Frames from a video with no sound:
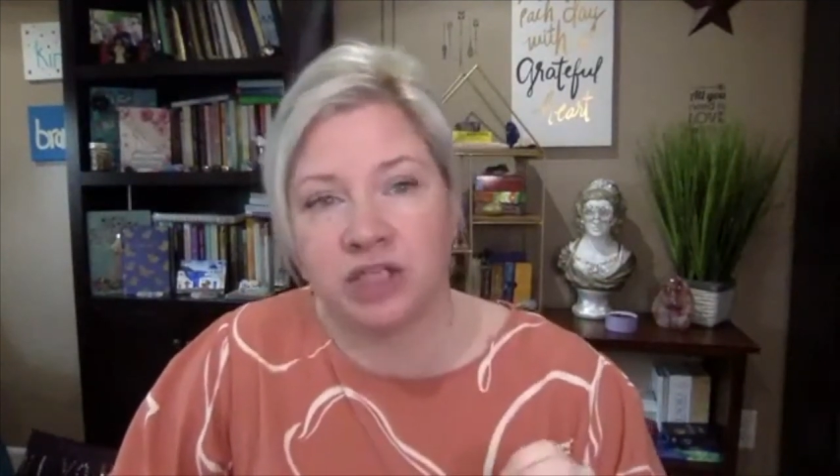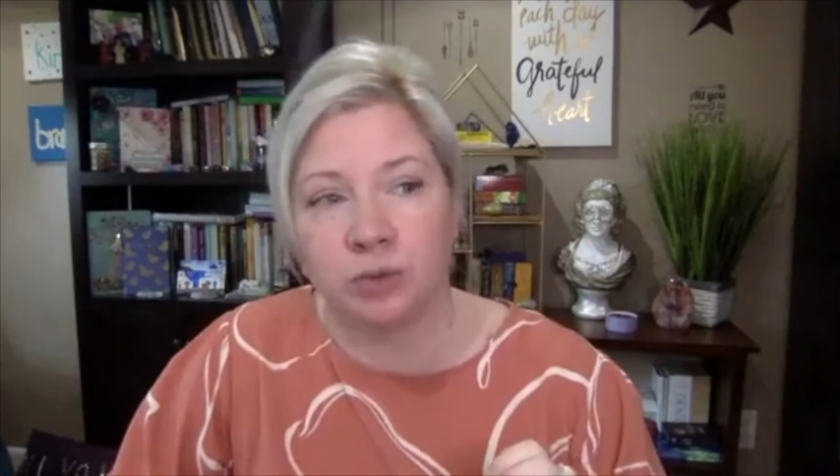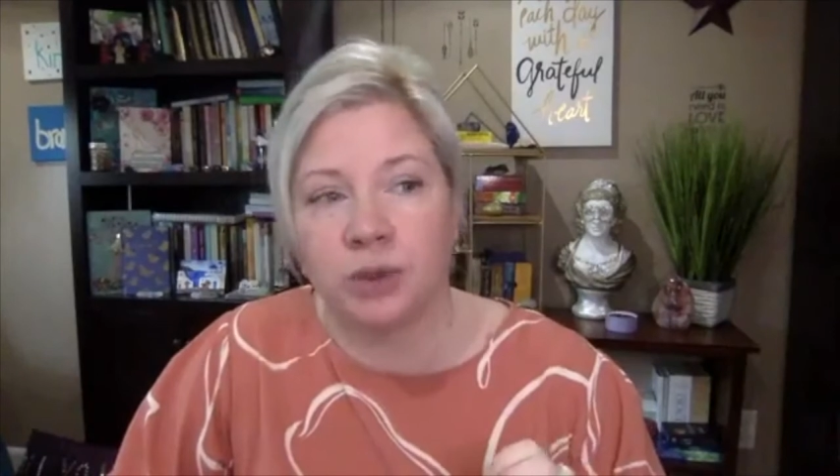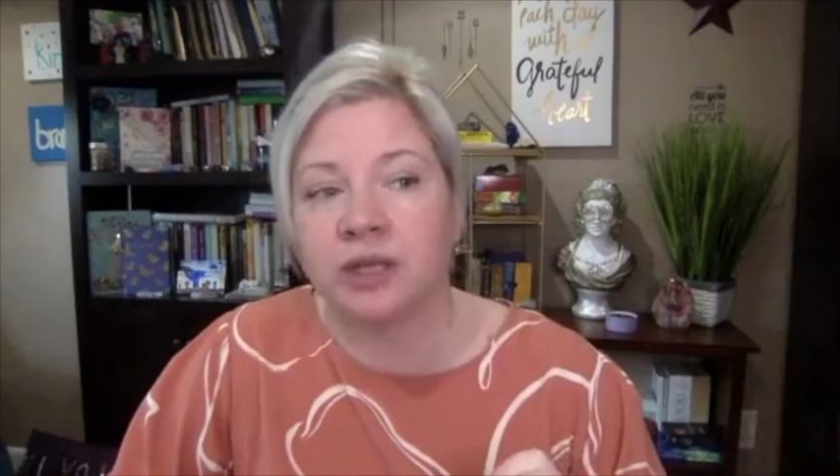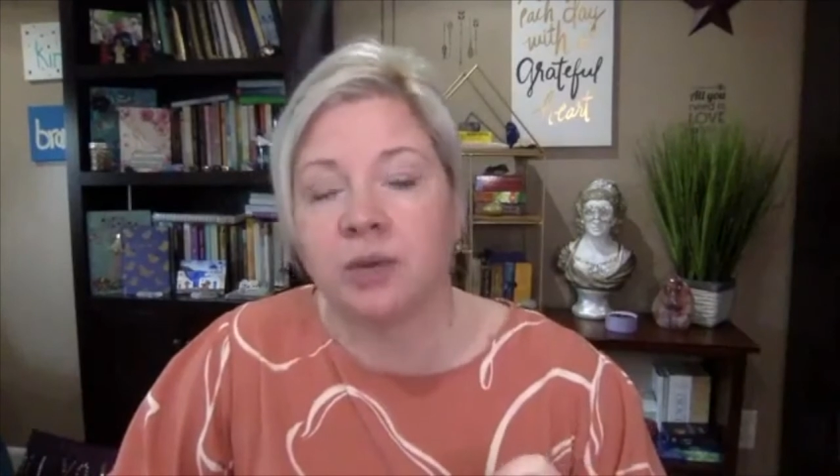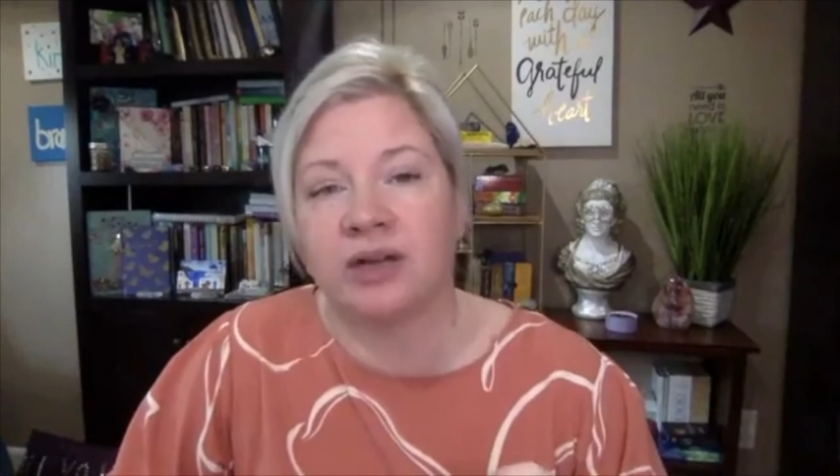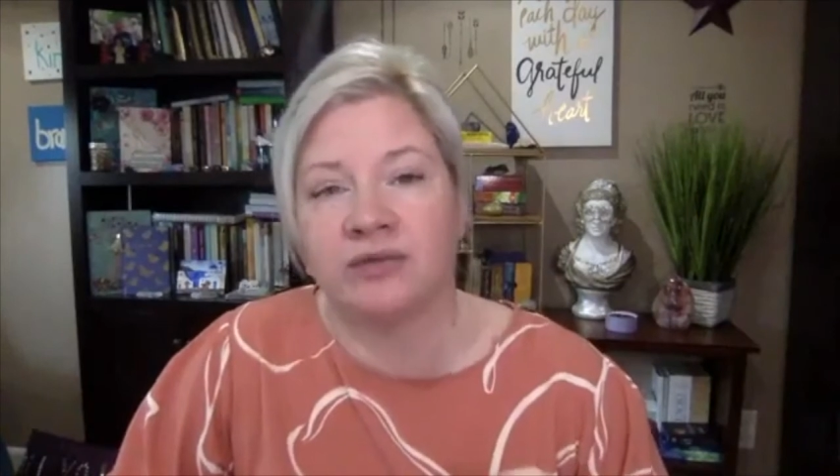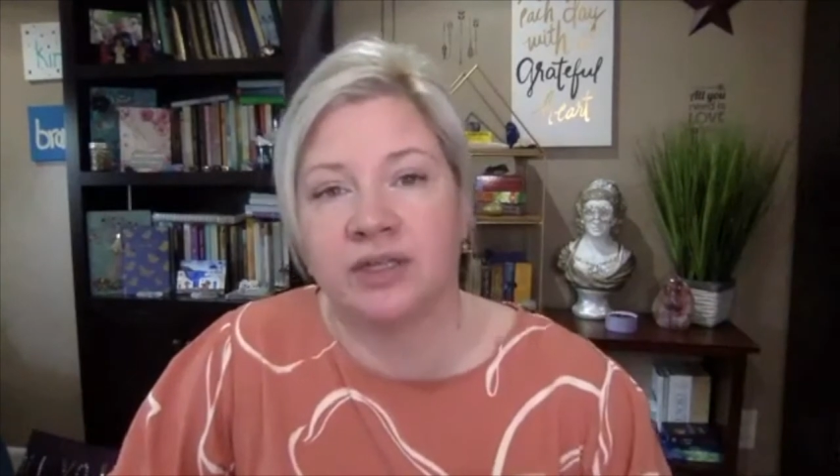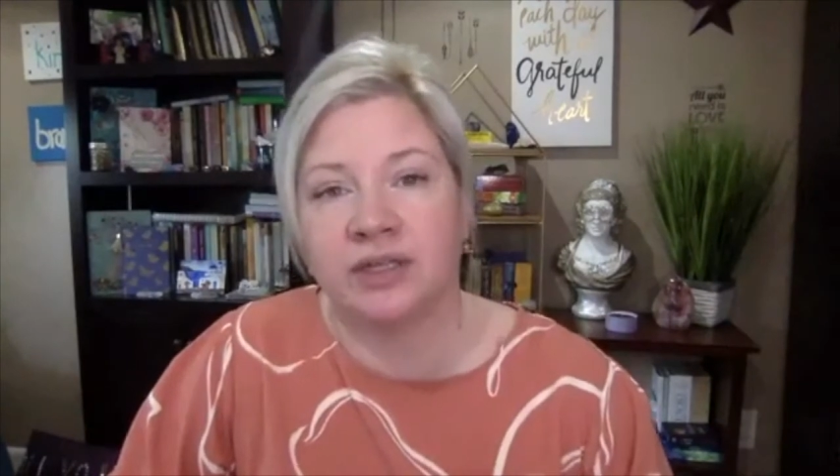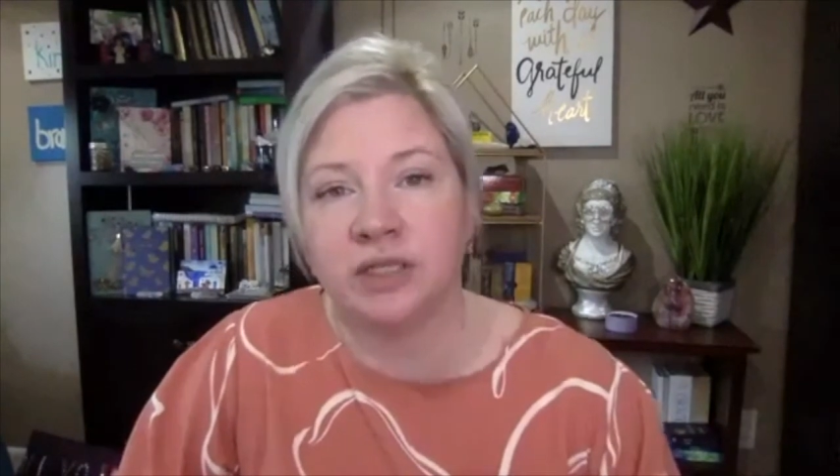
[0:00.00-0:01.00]
you really want to
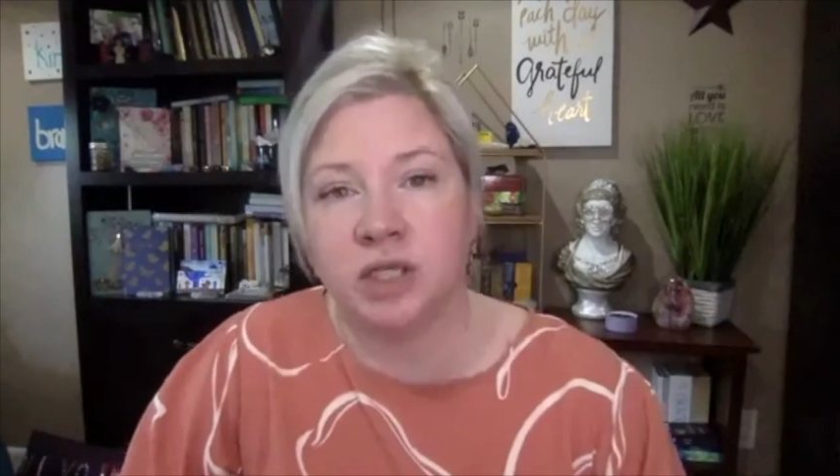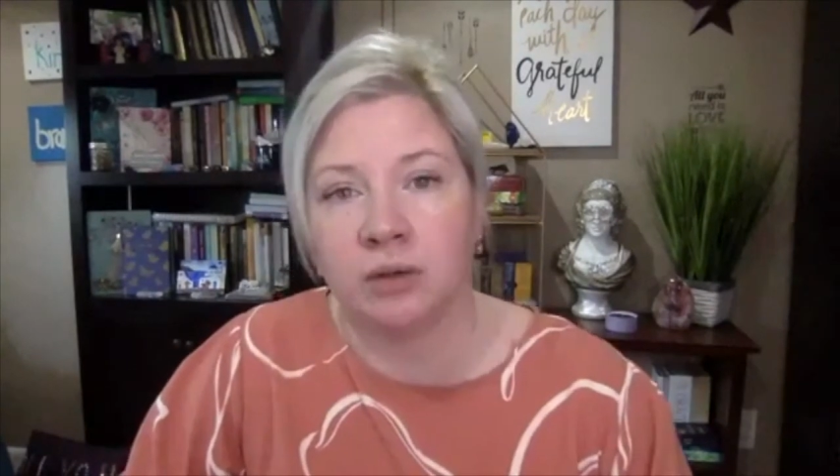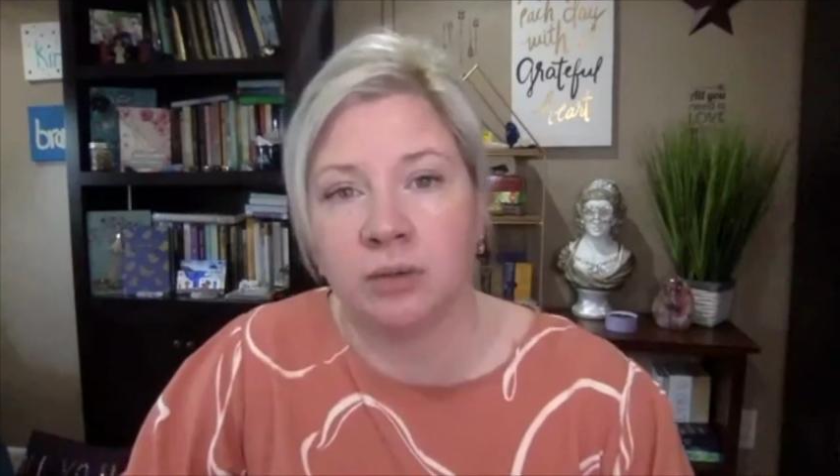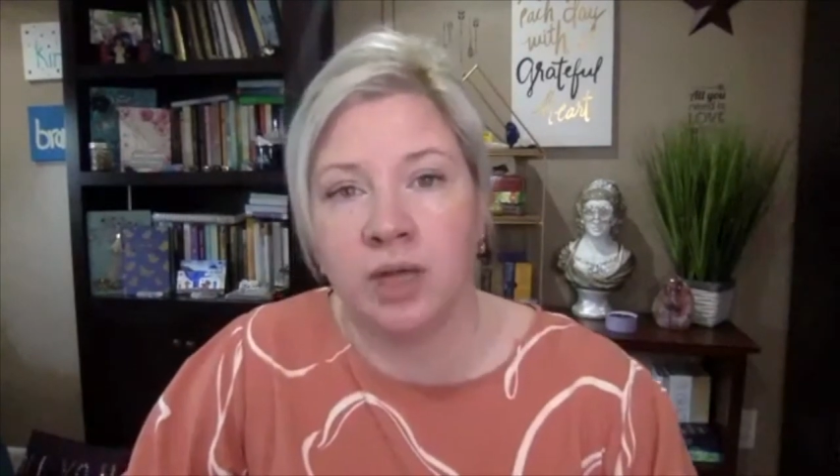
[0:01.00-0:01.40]
feel into.